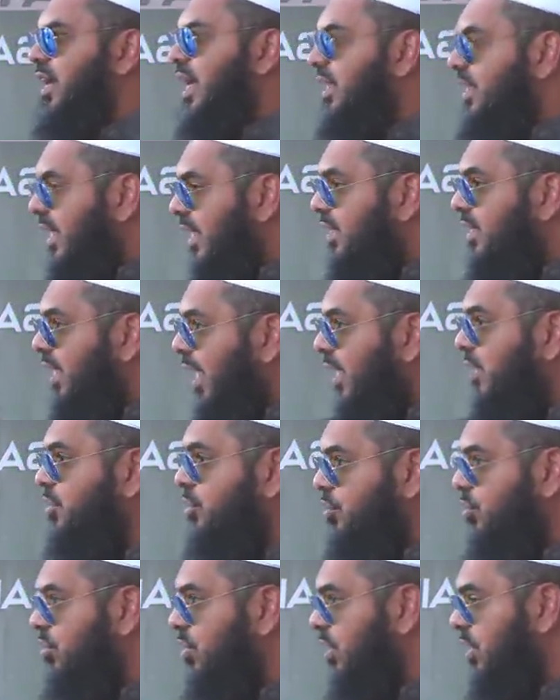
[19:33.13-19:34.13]
And then that
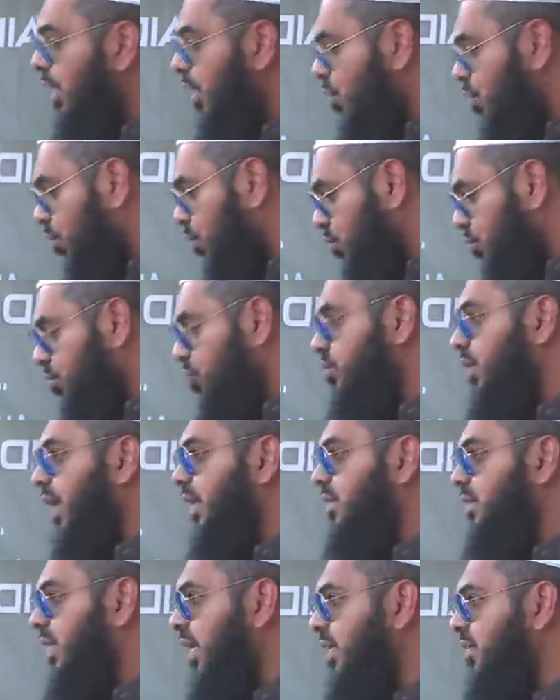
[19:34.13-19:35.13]
student that goes through
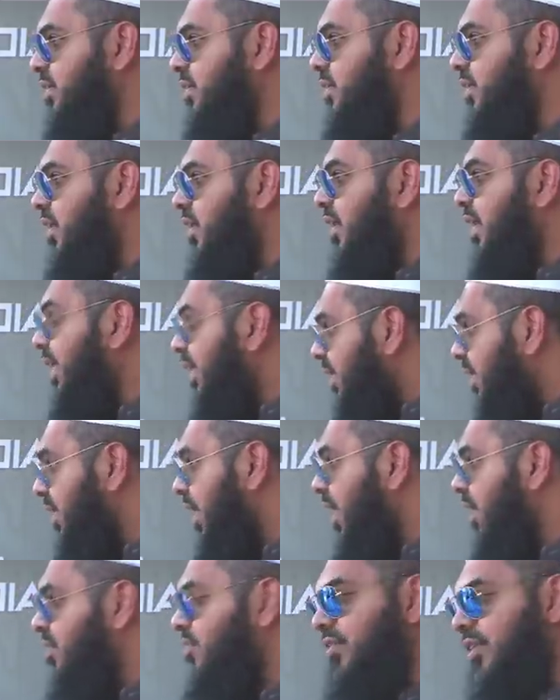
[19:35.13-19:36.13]
that test, in
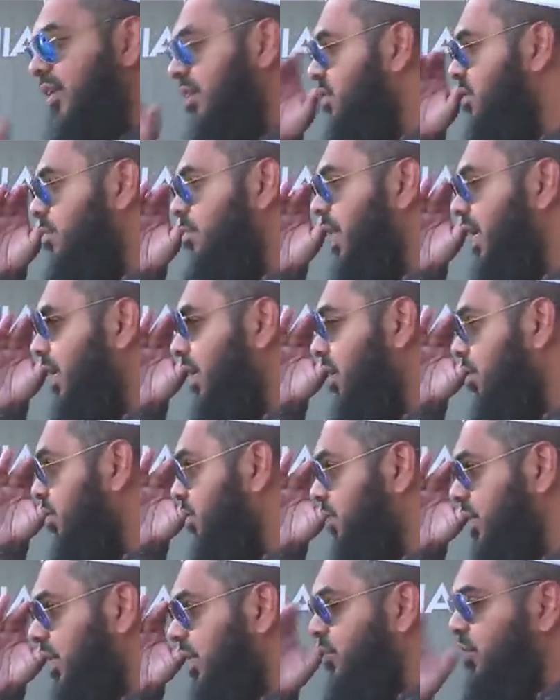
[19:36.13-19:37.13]
the end, if he doesn't make it
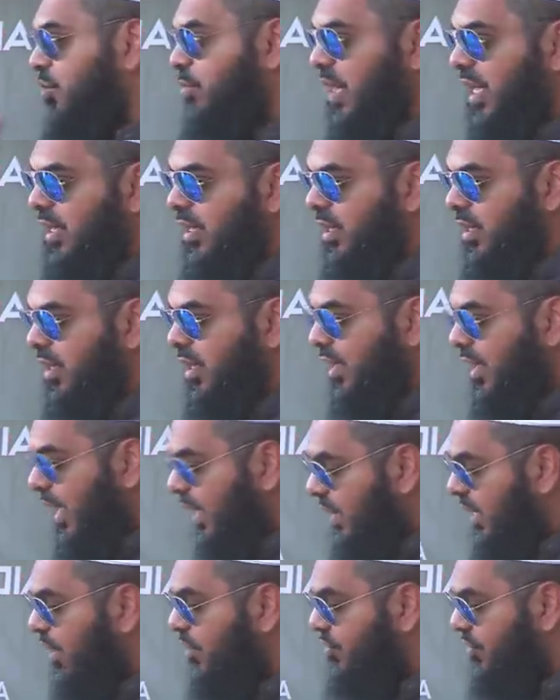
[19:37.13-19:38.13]
or she doesn't make it,
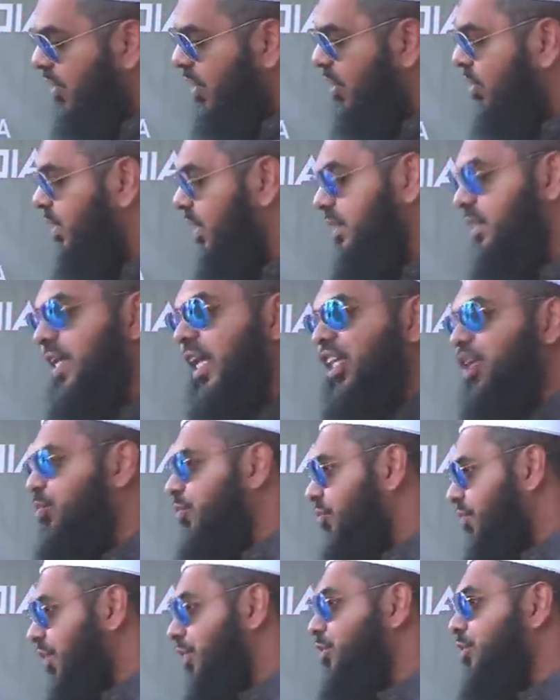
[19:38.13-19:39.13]
and they fail, it's not the
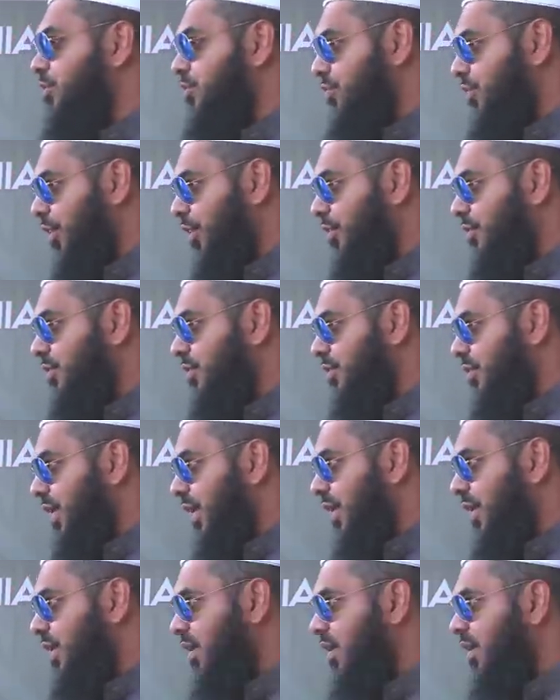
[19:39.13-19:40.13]
professor's fault,
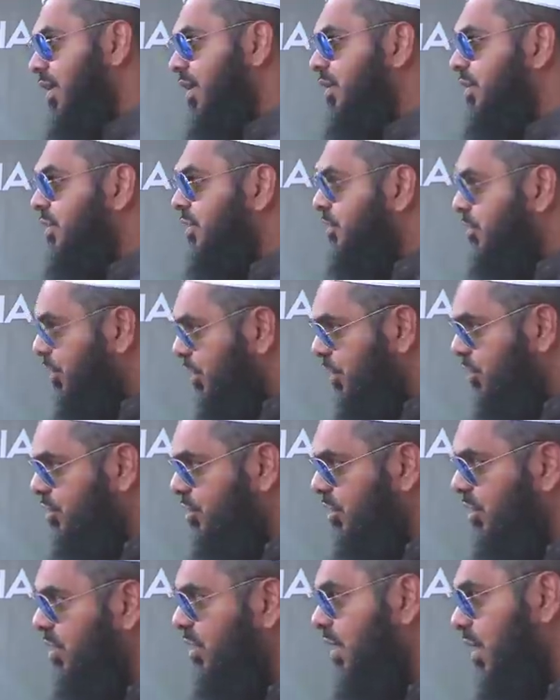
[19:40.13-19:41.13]
right? The
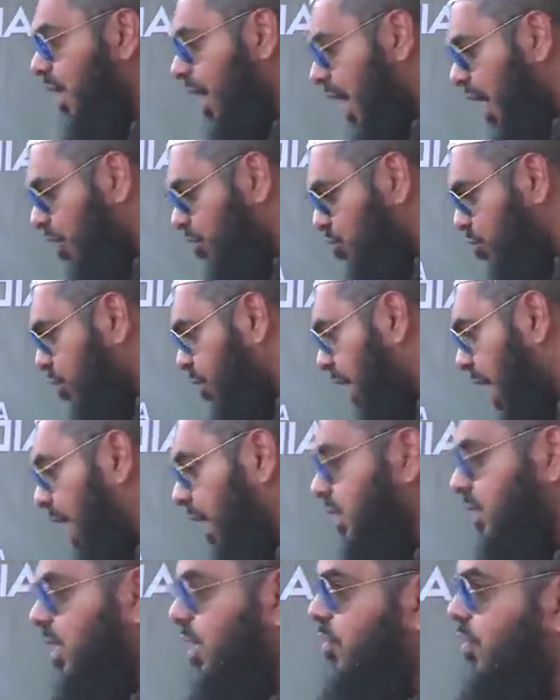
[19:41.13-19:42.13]
teacher has to
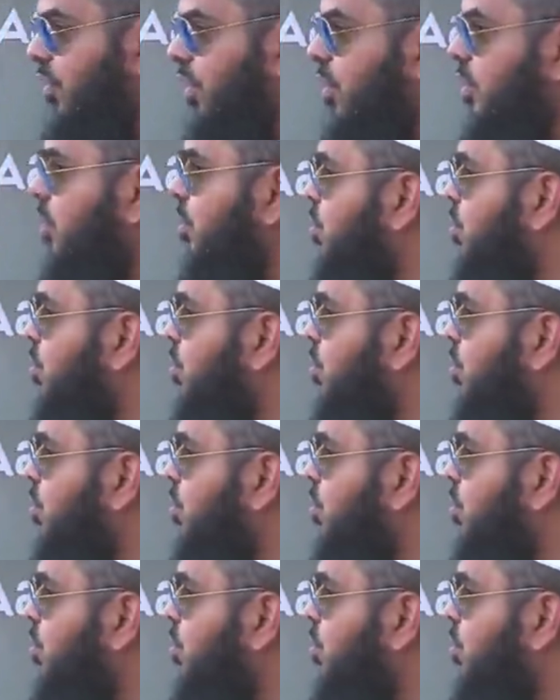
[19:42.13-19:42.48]
pass and fail